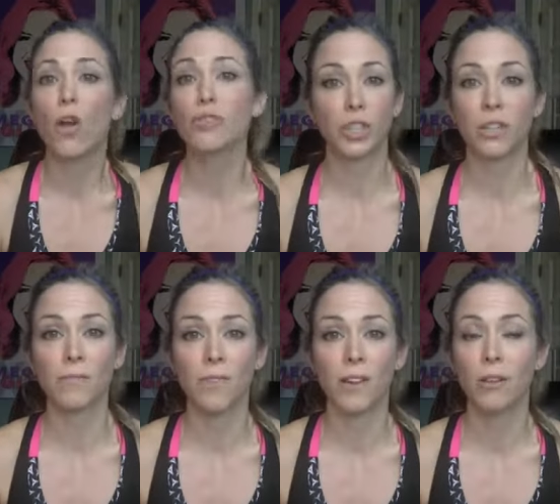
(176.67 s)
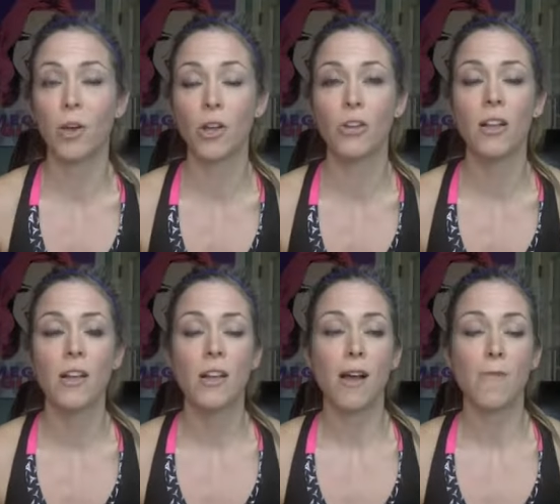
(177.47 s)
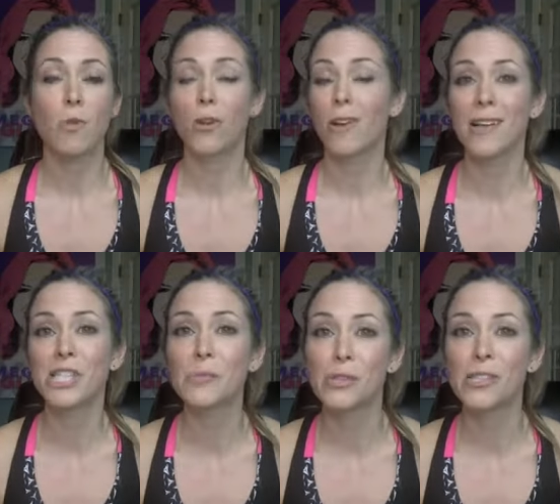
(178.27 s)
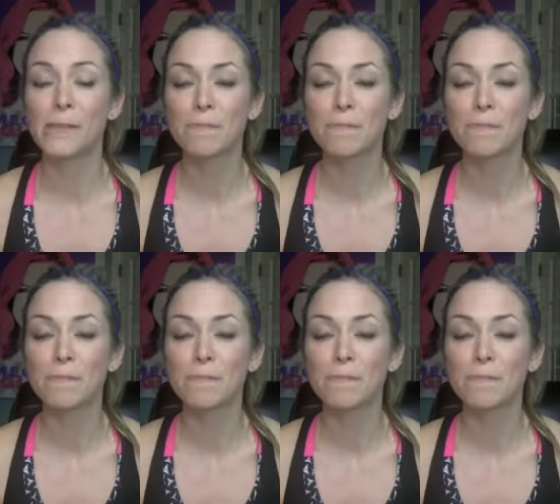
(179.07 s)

culture, a loyal, um, loyal customers.